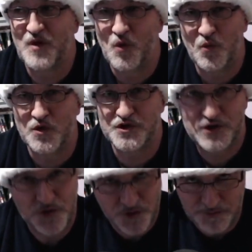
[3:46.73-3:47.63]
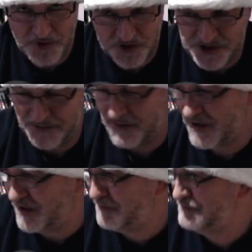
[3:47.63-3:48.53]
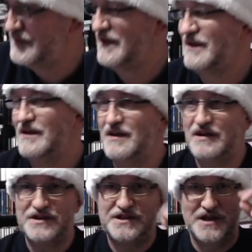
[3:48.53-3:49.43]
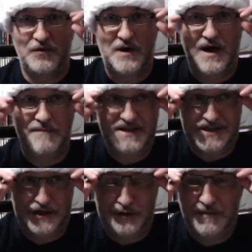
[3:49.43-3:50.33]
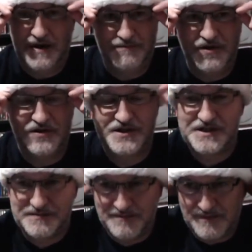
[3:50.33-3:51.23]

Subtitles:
what sort of boss am I? So I messaged my boss.